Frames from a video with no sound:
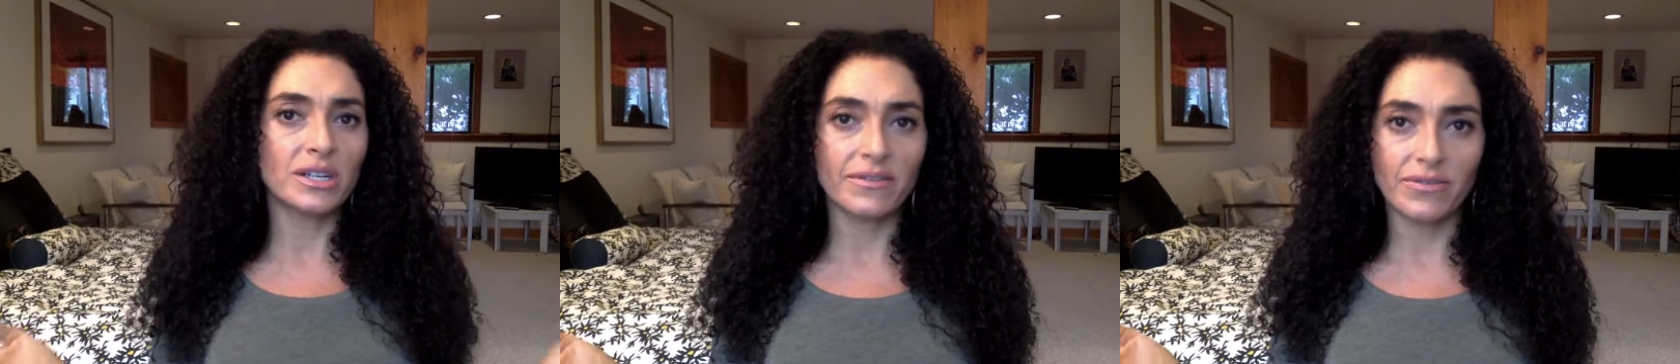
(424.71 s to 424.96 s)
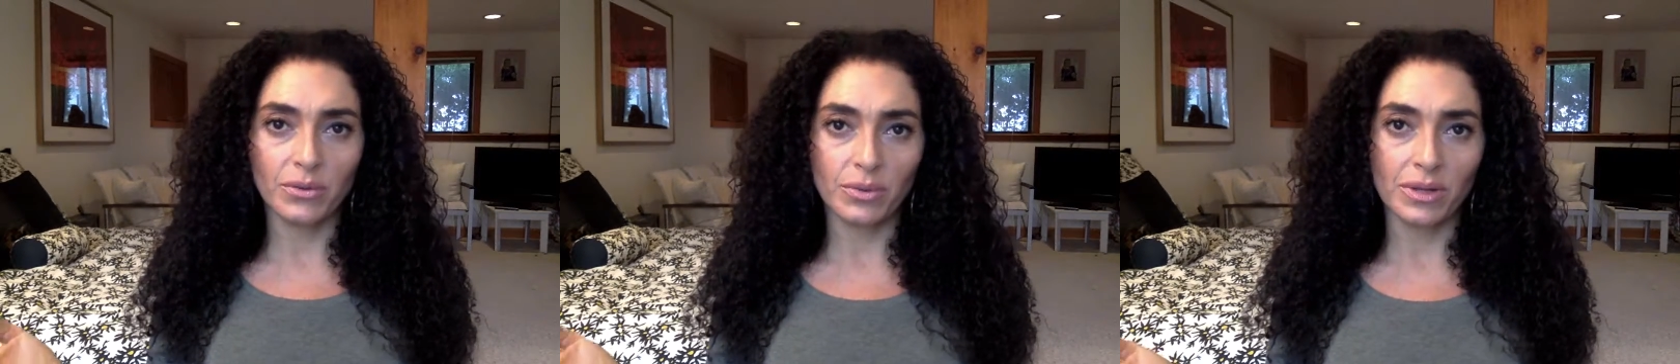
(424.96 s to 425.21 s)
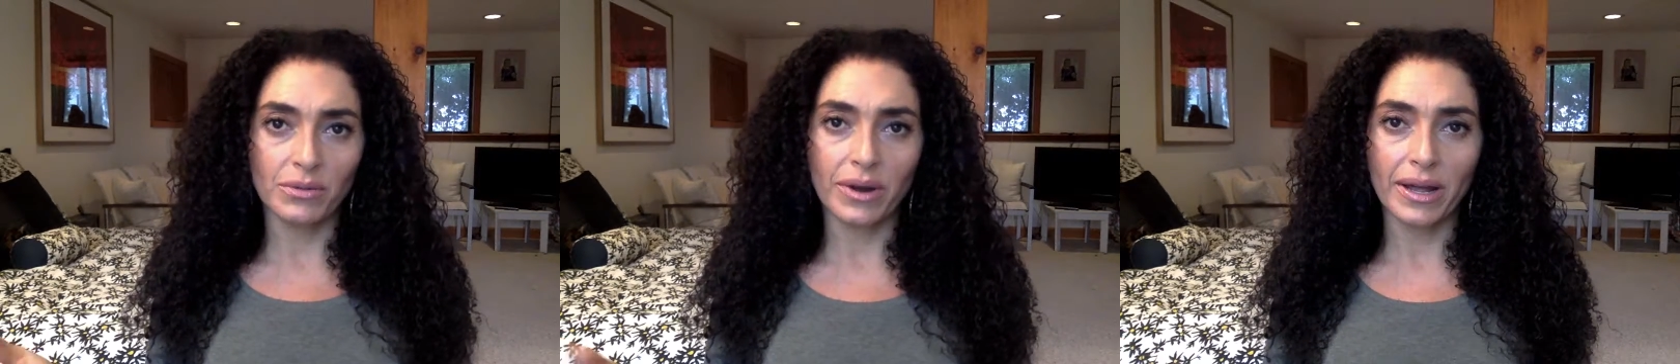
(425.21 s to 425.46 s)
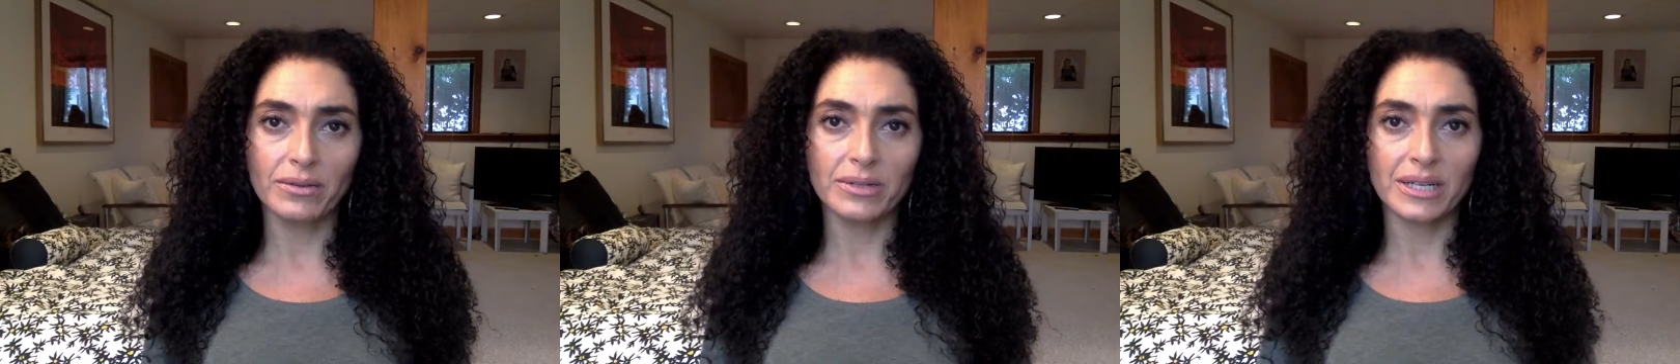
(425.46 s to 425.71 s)
if you will,
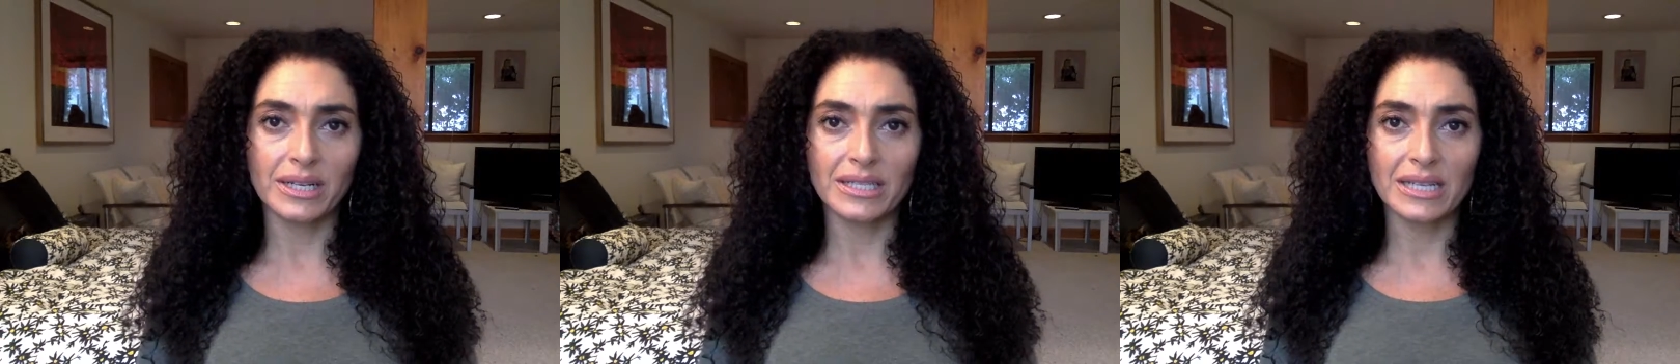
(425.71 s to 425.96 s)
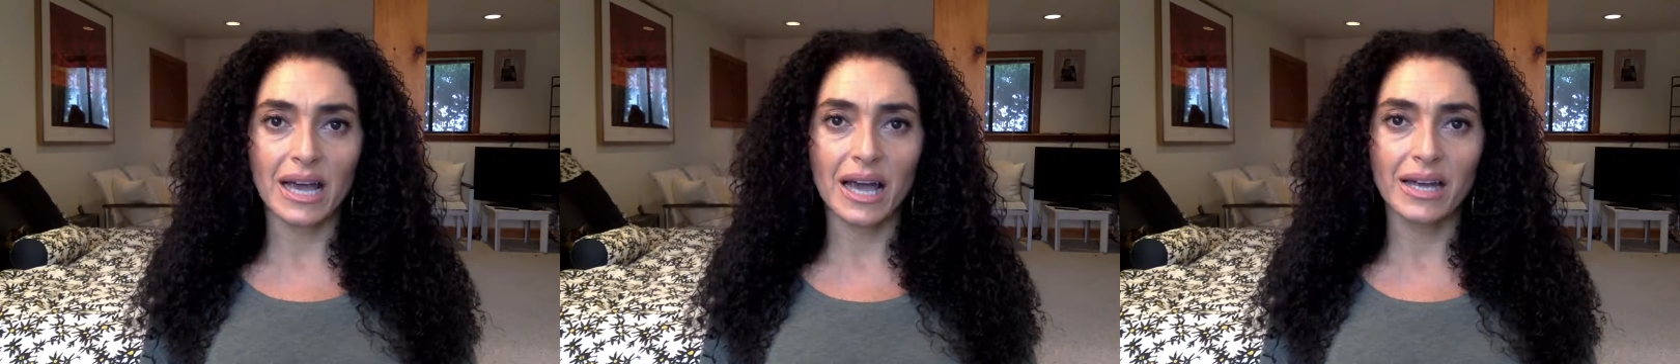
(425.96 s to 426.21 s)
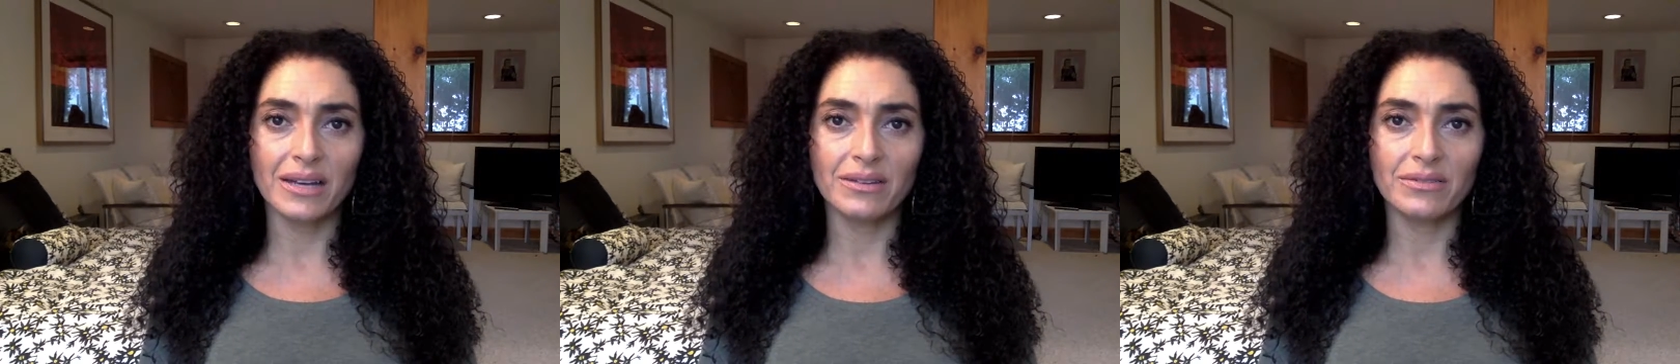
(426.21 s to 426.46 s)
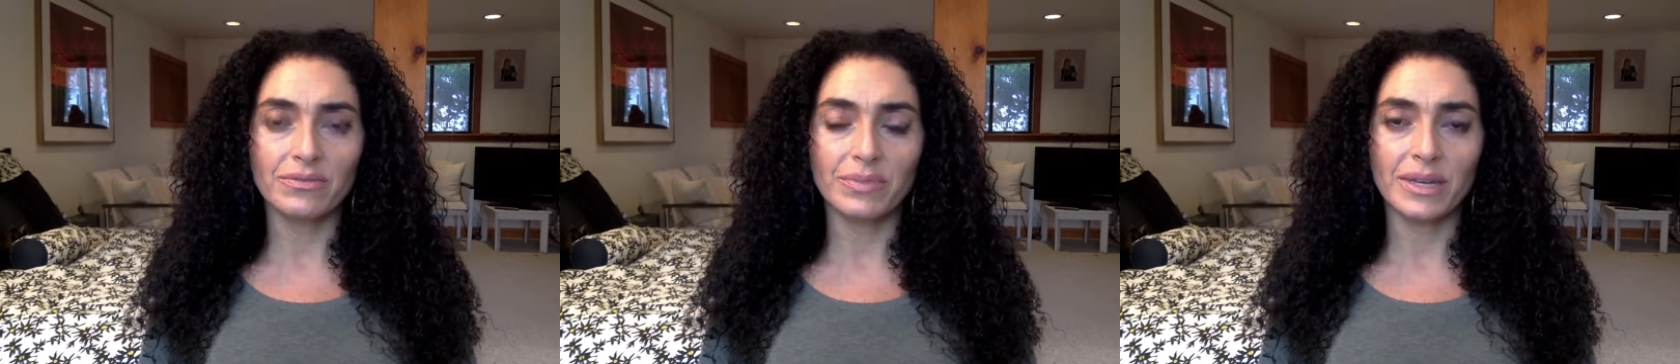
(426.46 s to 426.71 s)
around it has kind
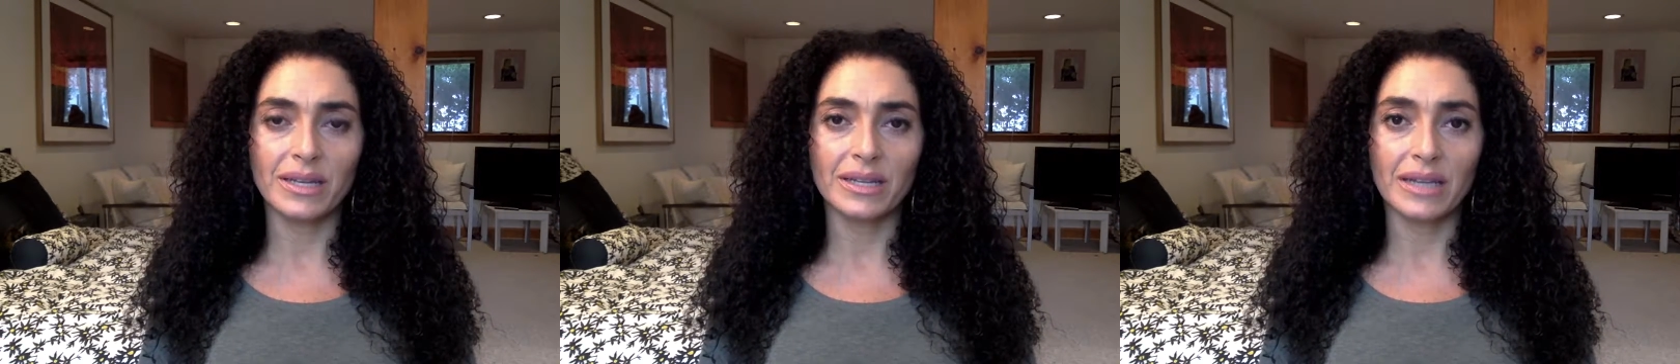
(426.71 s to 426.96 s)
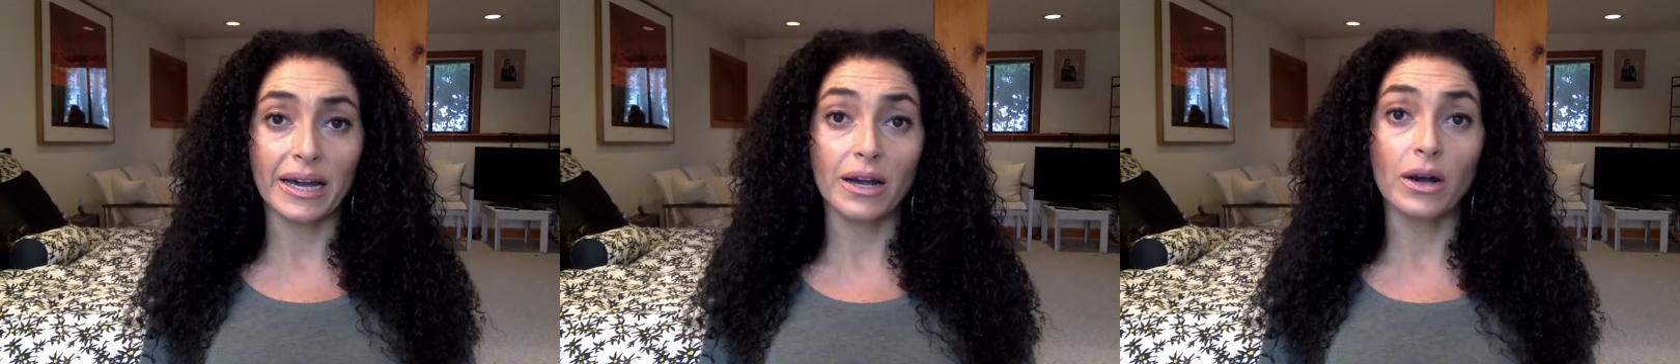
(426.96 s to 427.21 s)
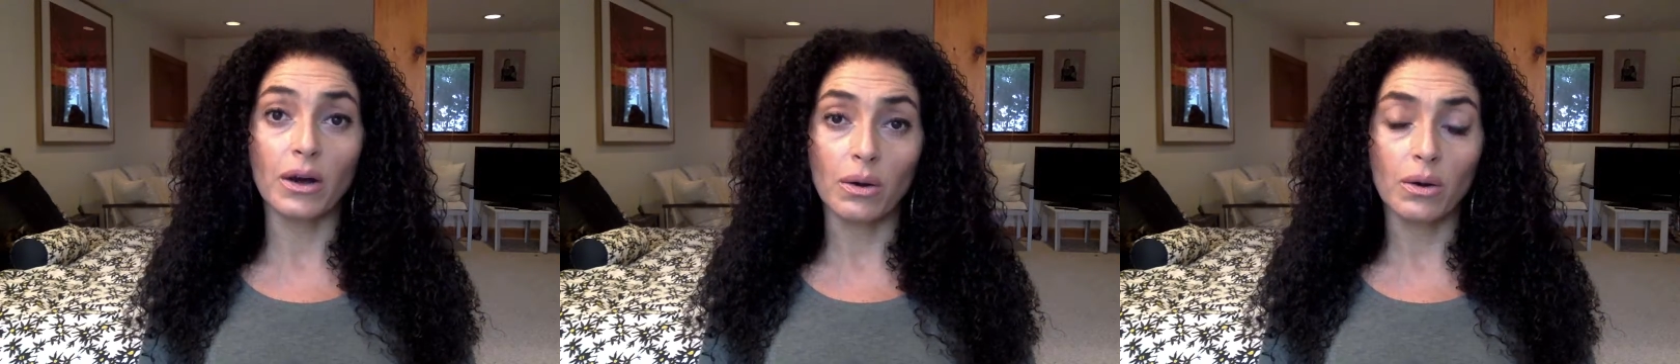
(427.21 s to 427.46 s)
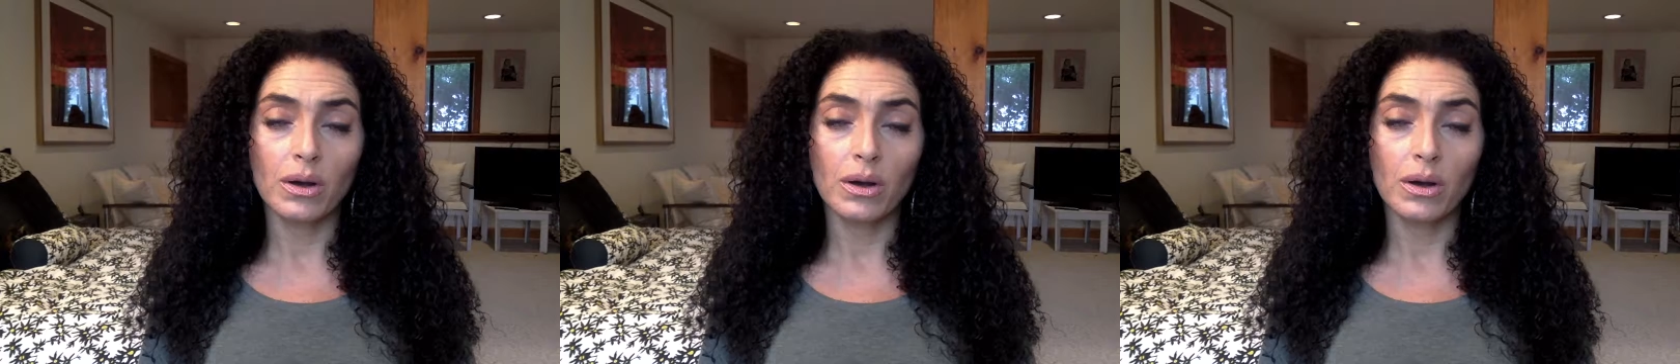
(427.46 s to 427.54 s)
of been let go.